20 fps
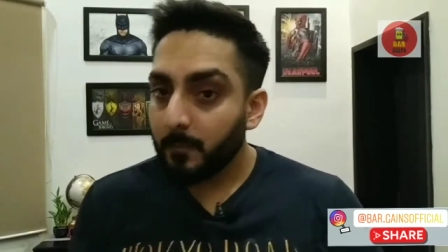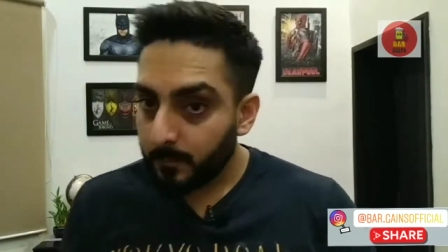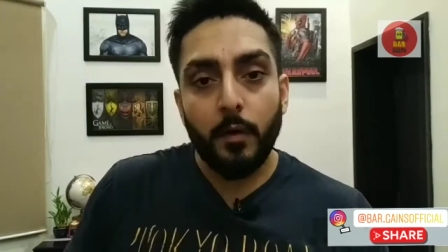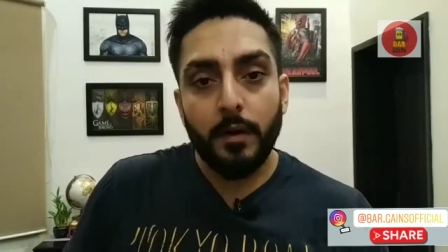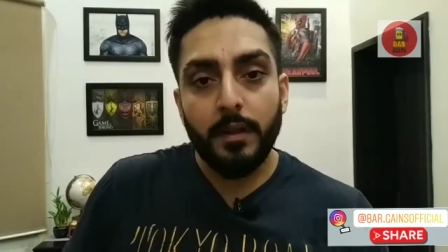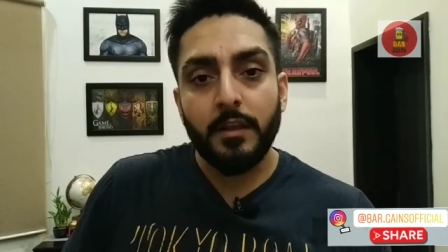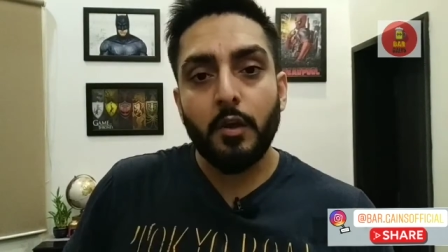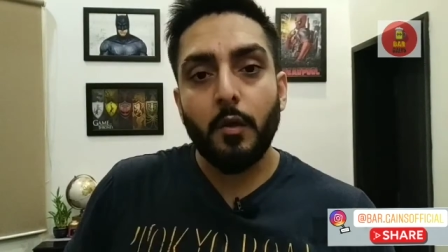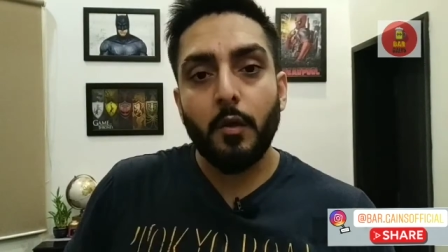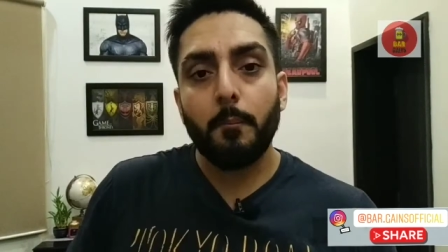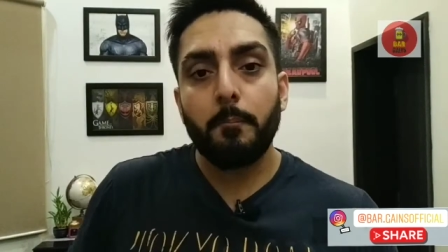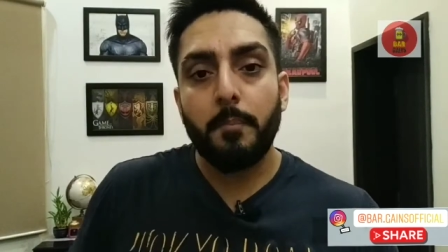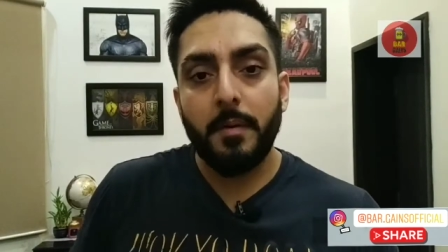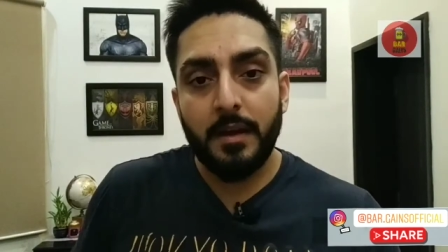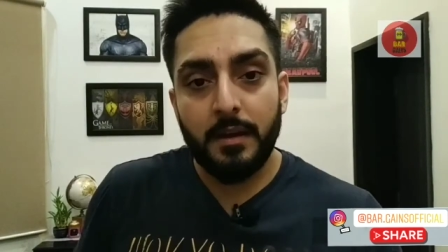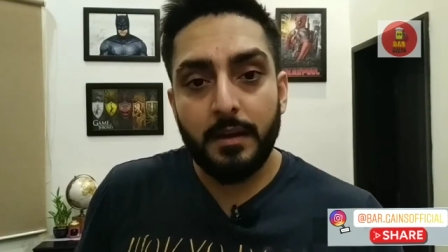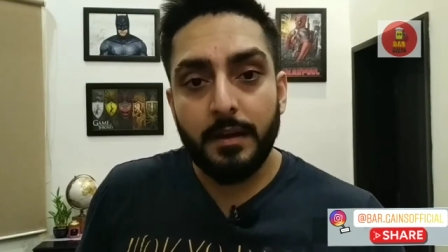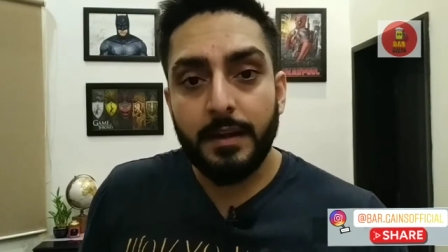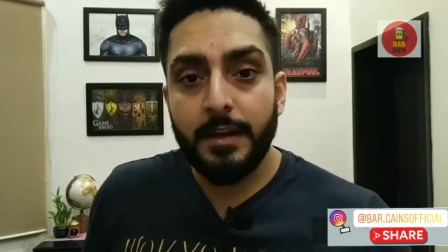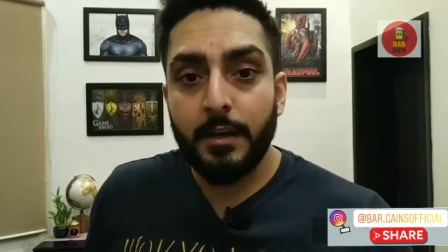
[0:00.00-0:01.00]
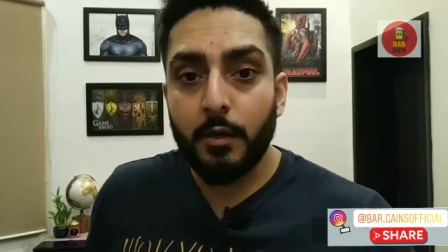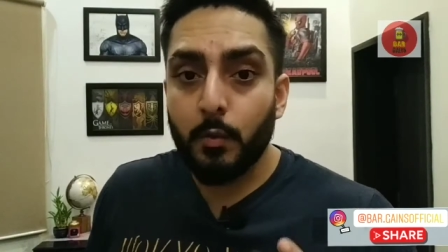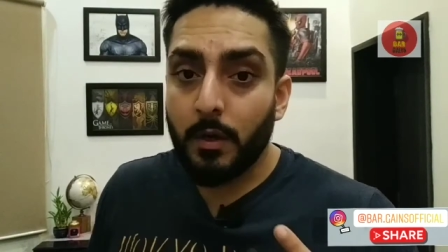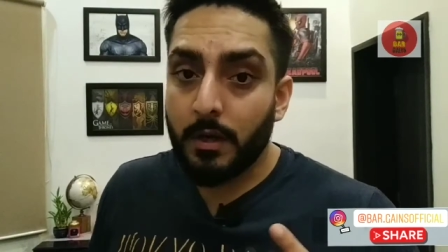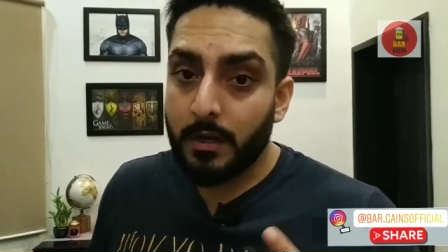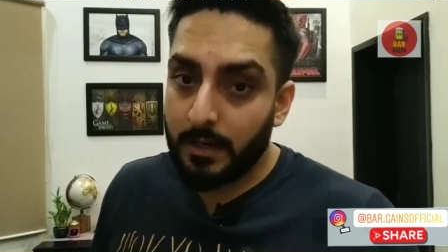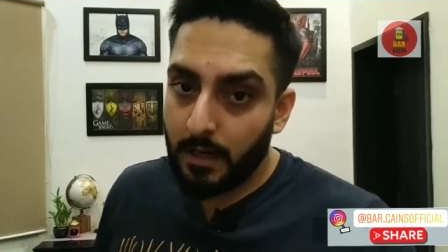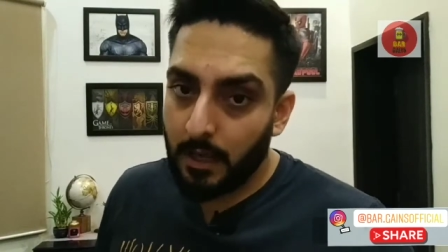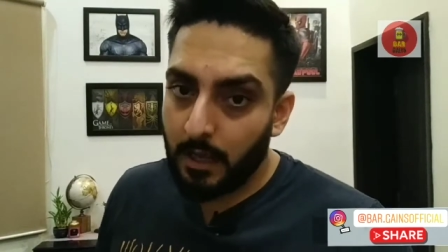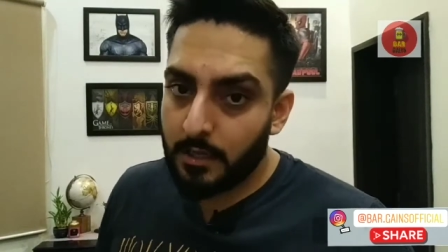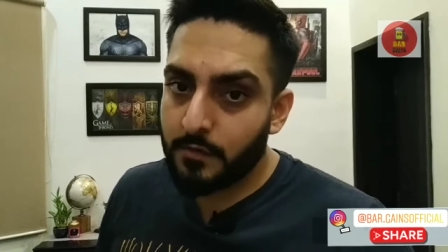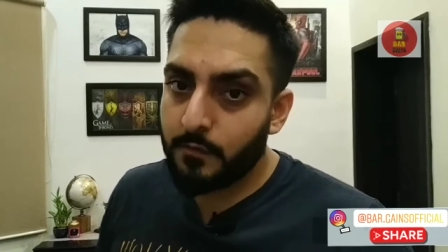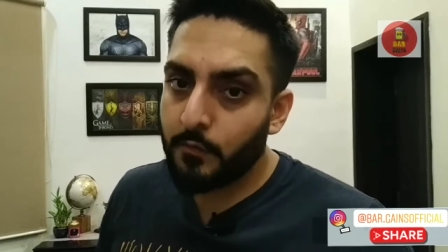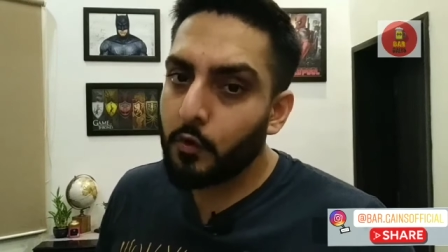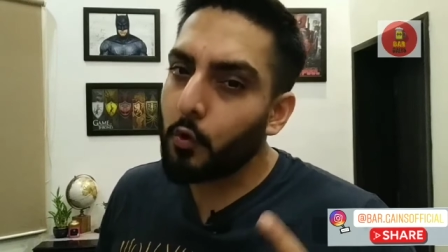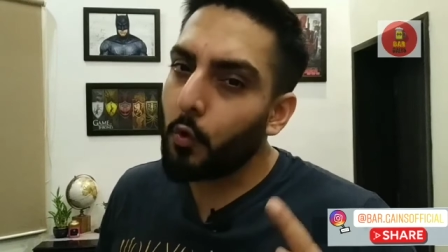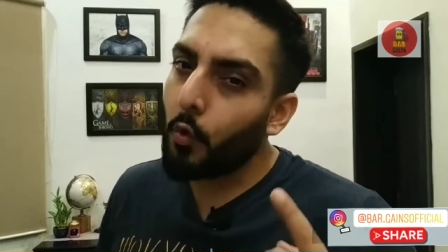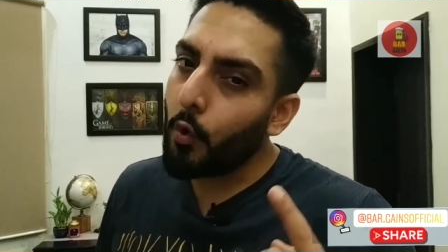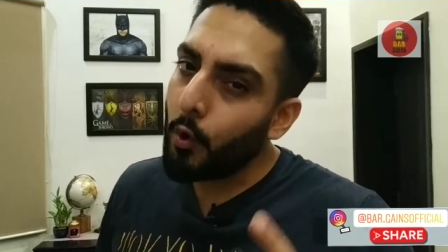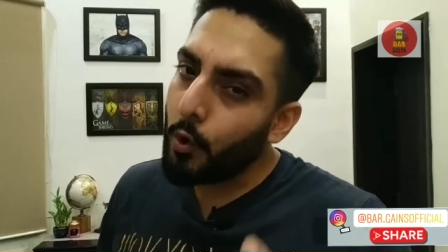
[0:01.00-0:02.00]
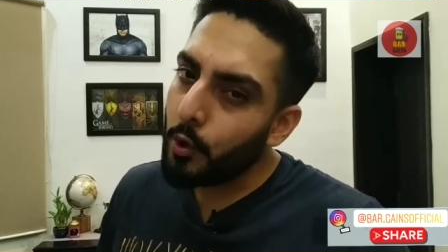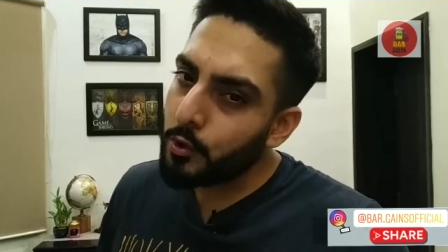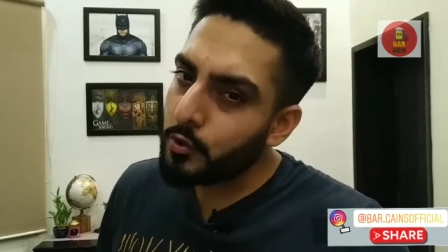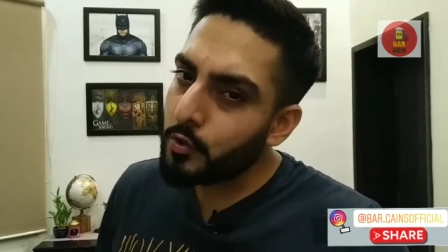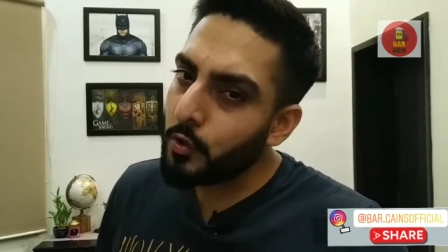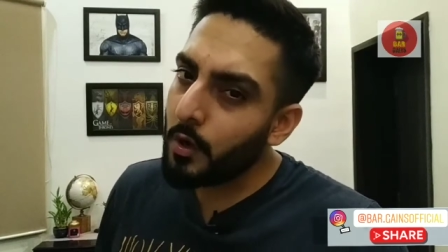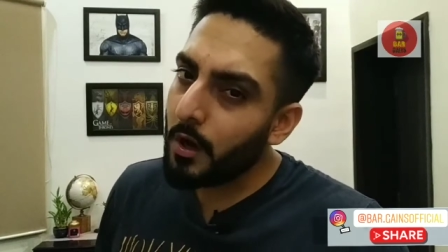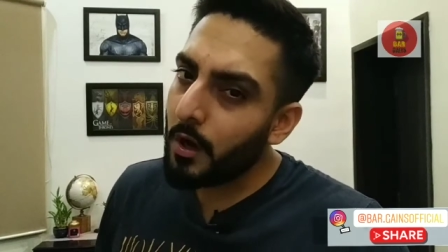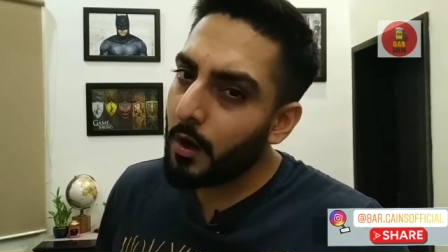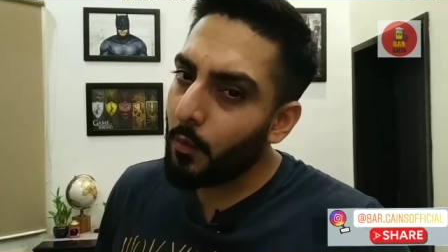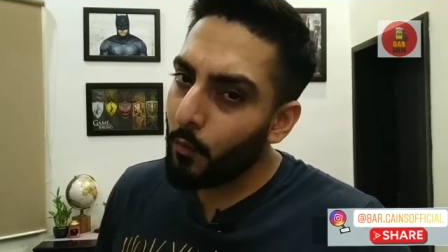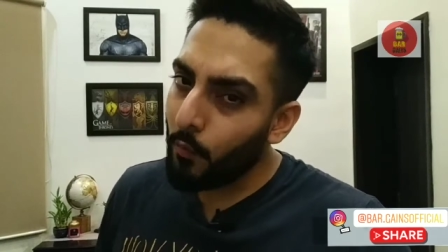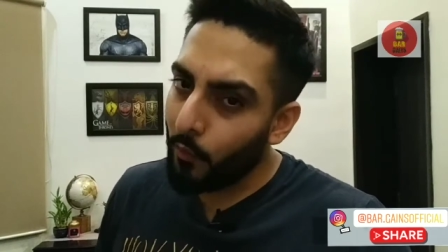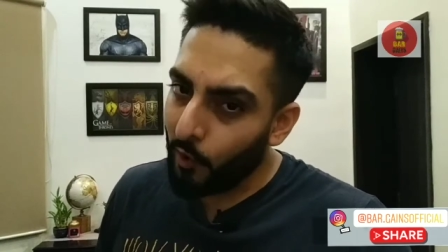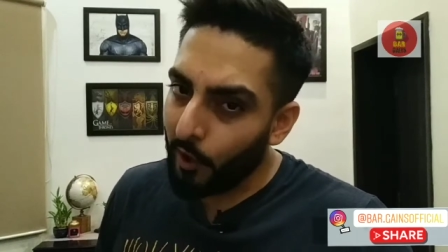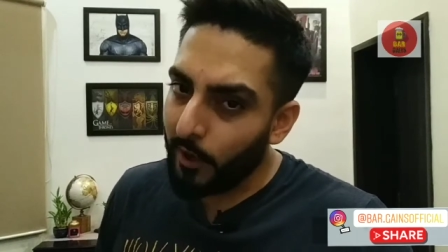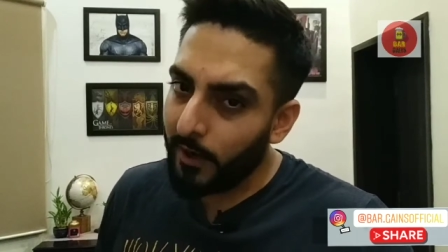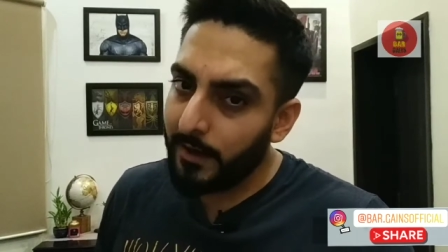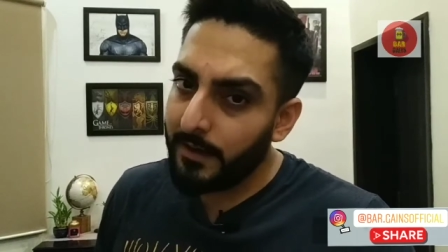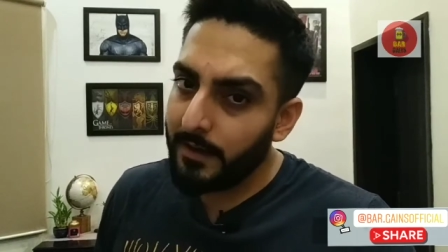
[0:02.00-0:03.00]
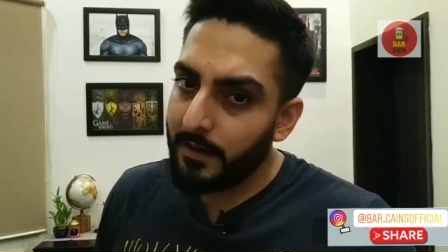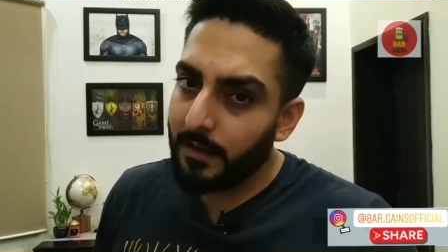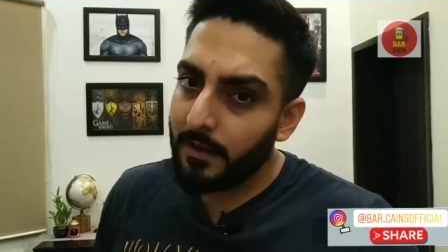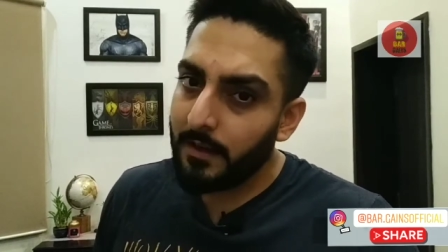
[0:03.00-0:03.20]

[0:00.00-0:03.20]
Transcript: Pouring your beer into a glass would also avoid